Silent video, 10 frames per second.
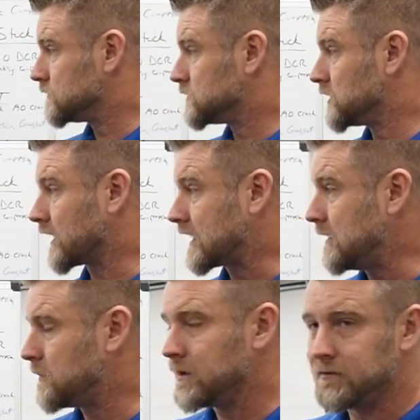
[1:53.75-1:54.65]
Should I
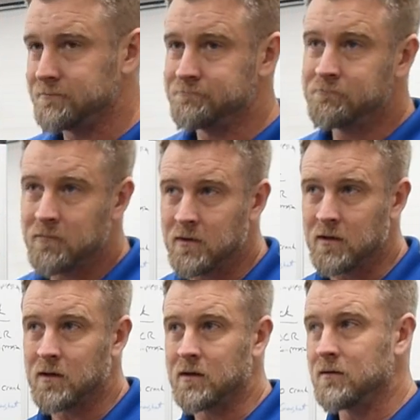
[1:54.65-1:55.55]
keep it?
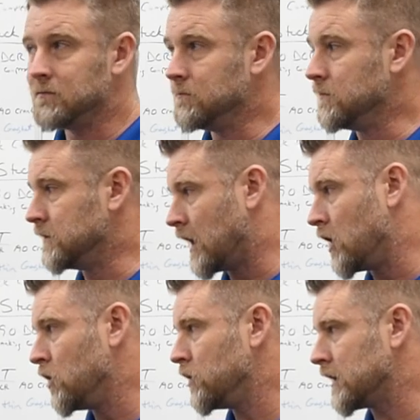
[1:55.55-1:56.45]

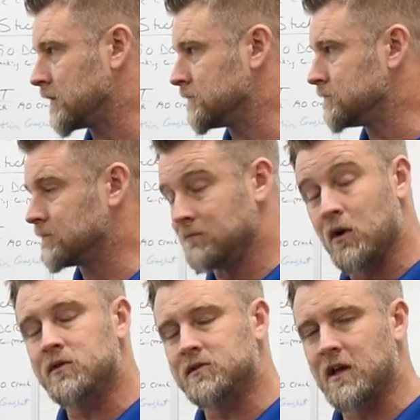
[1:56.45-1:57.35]
No, in
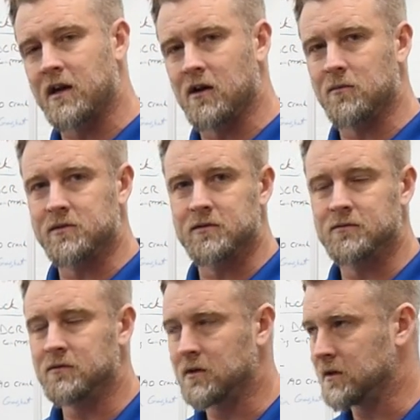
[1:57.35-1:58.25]
most setups,
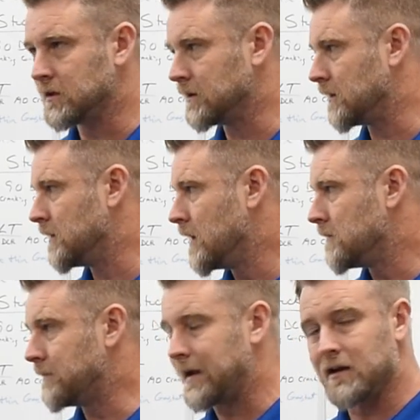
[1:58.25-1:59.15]

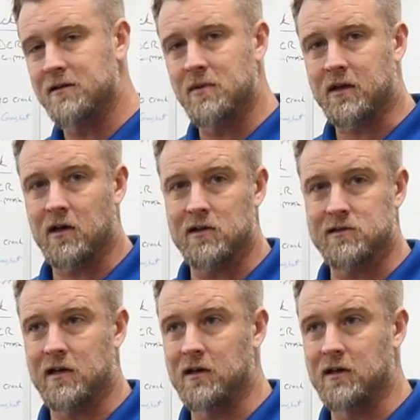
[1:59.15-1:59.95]
mainly because the